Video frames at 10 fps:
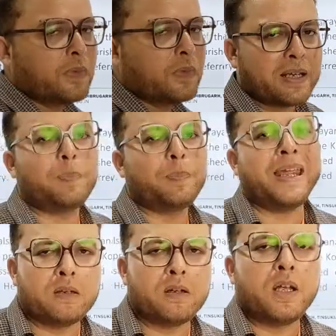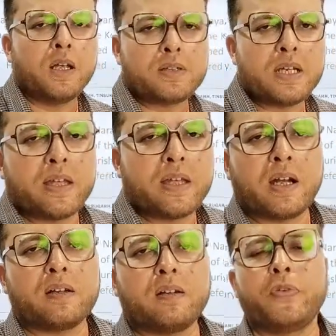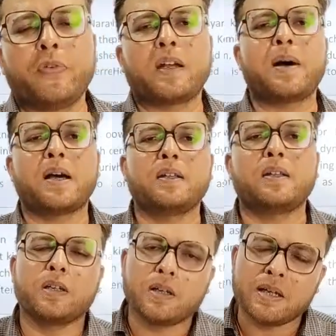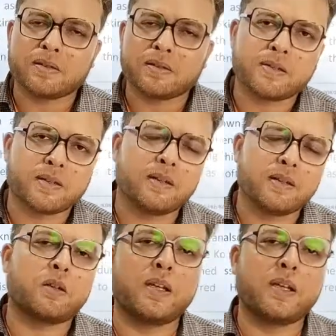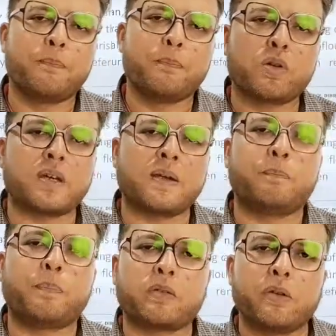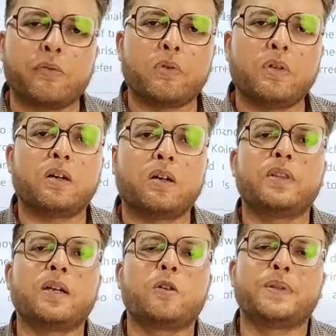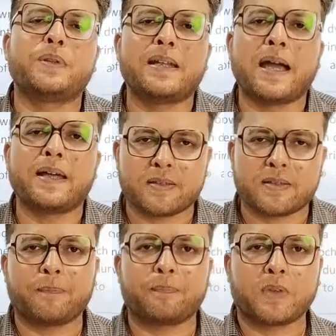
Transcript: Explain. See, Chandragupta Vikramaditya is considered to be the most important ruler of the Gupta dynasty.